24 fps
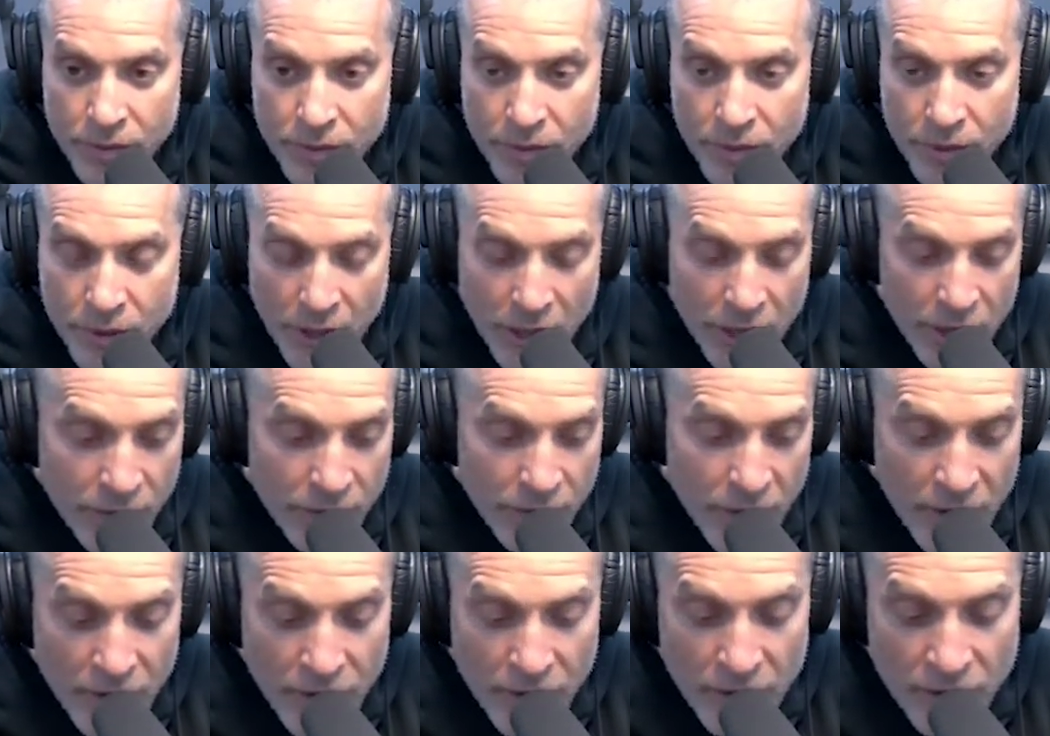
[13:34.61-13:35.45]
and, it,
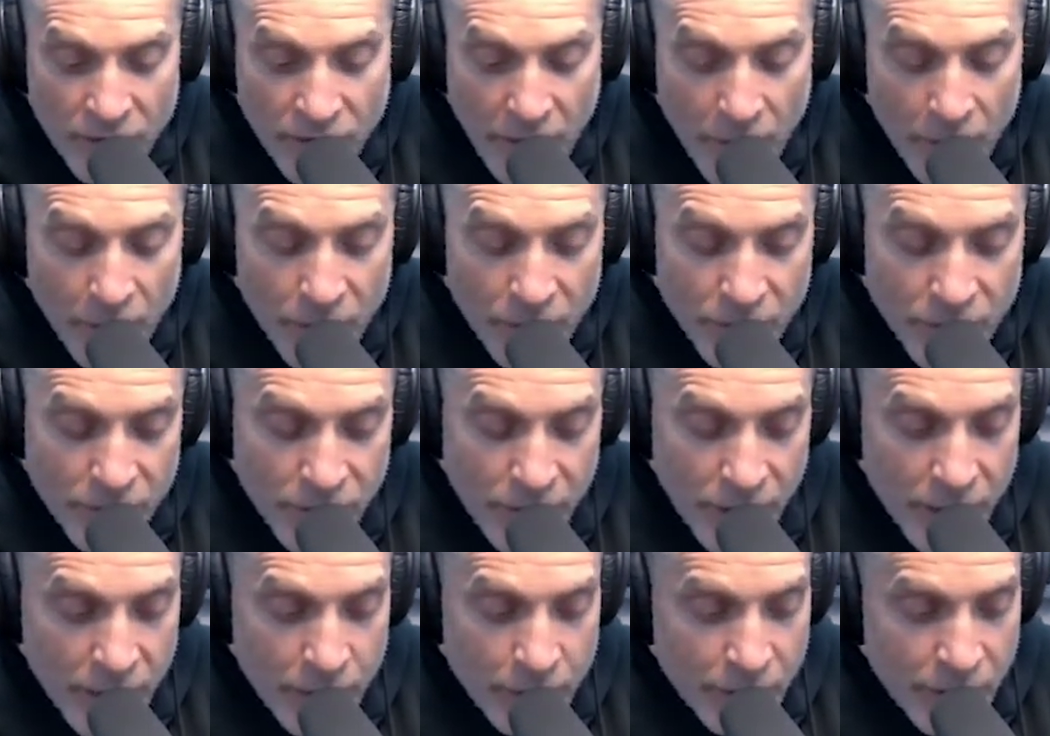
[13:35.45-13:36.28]
and if I went to
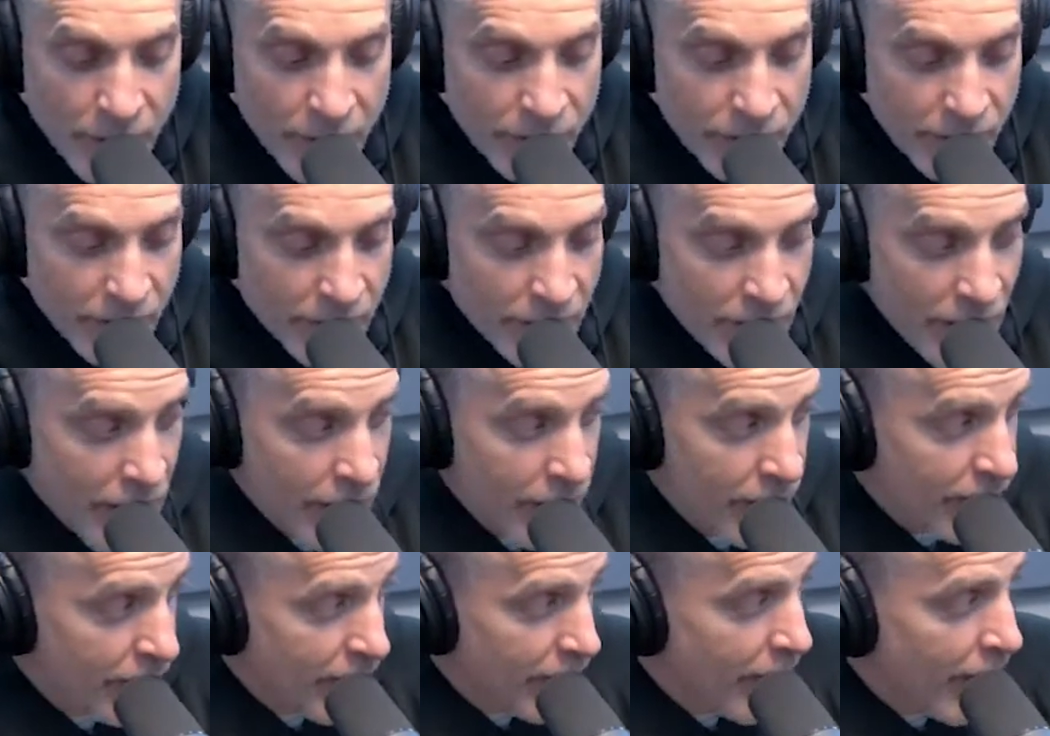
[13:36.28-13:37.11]
like a place like
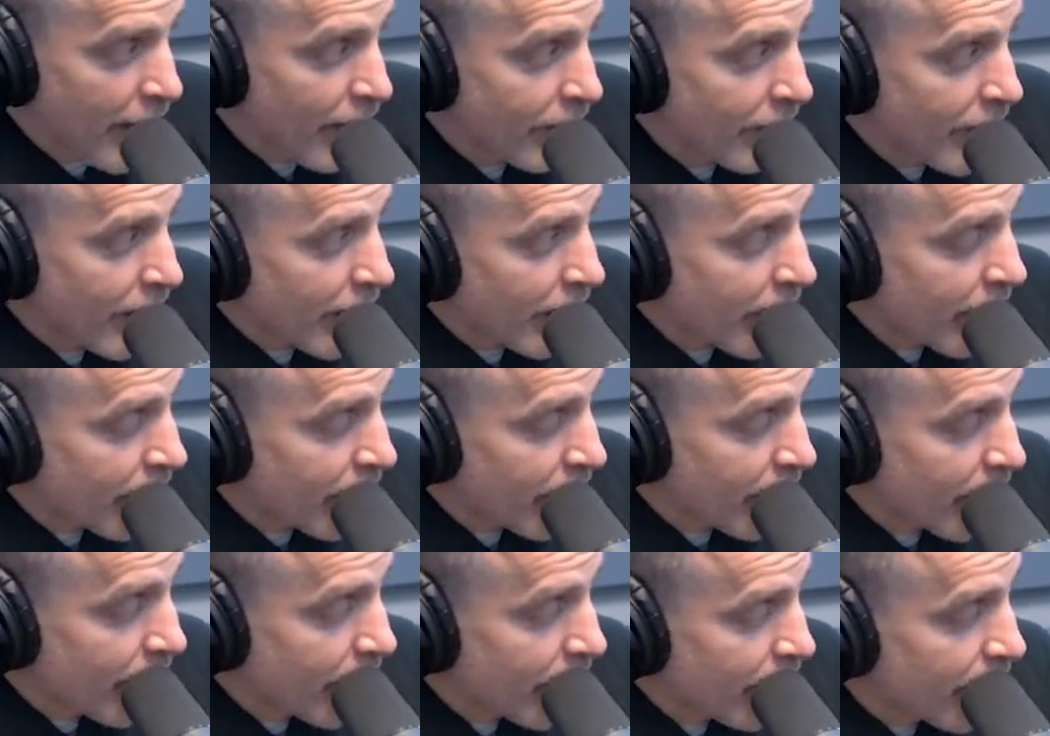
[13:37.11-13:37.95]
Denny's, I'd have like
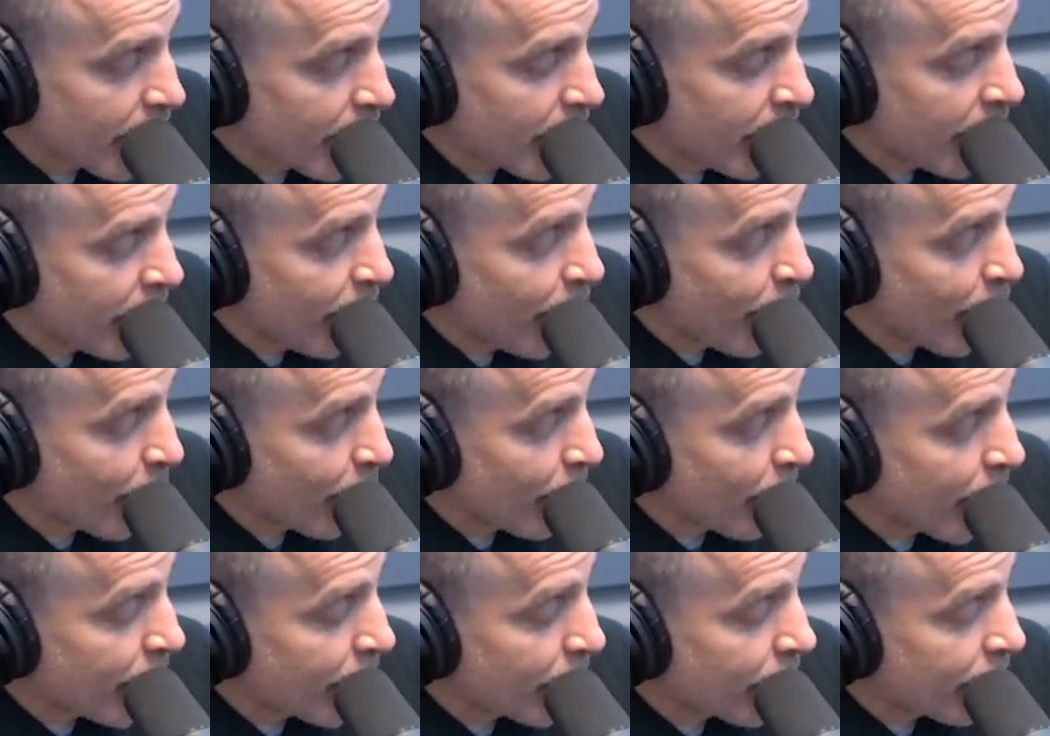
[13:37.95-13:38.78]
four
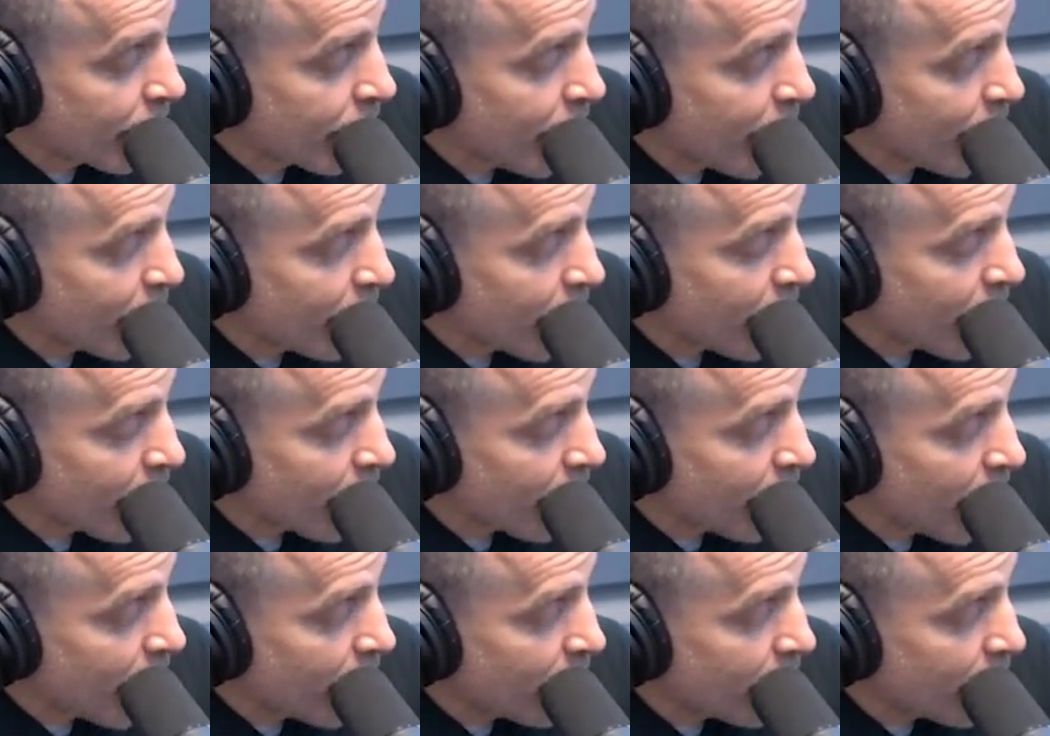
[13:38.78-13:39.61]
plates if I was
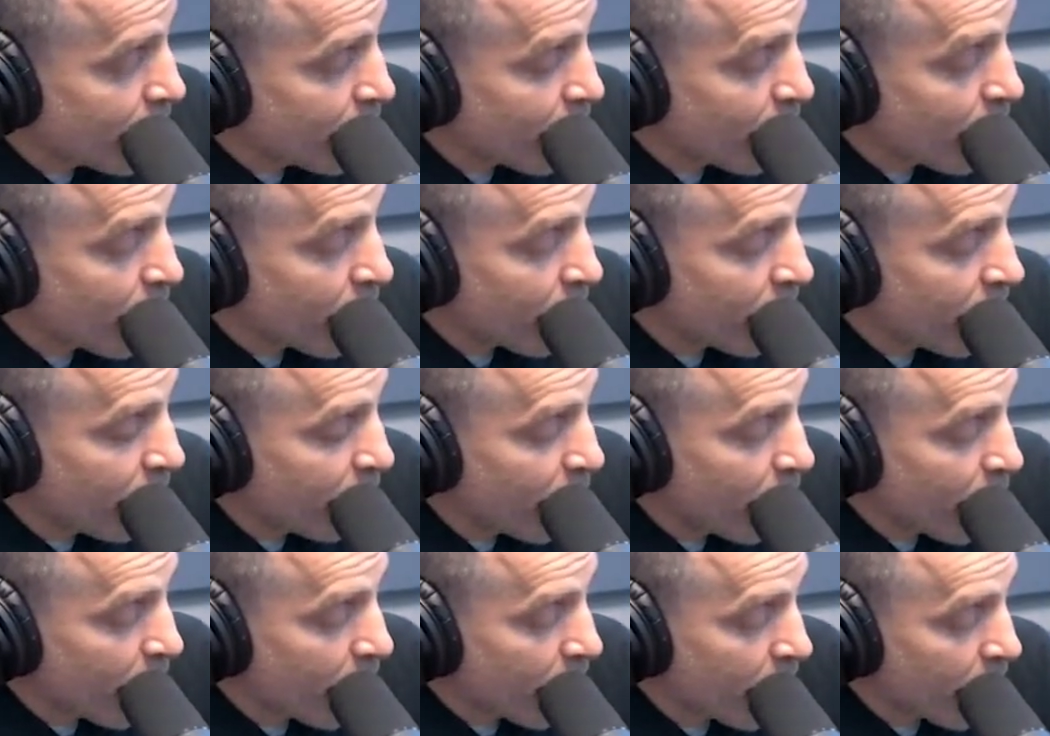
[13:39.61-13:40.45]
hungry. I would just order
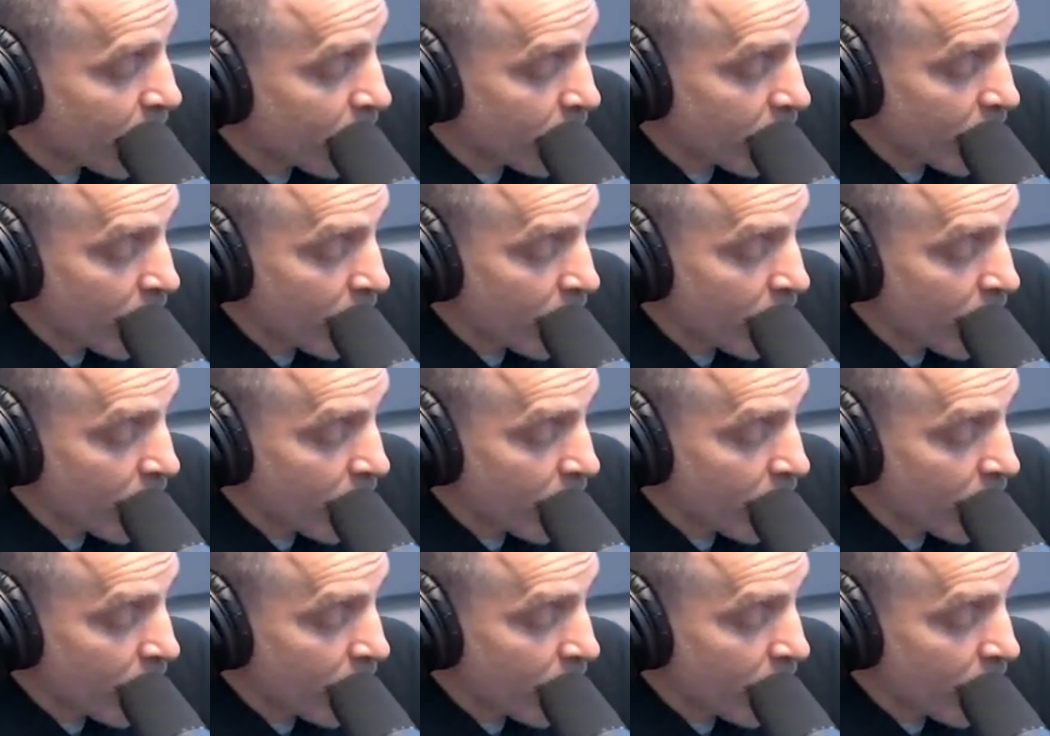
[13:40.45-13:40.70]
four things.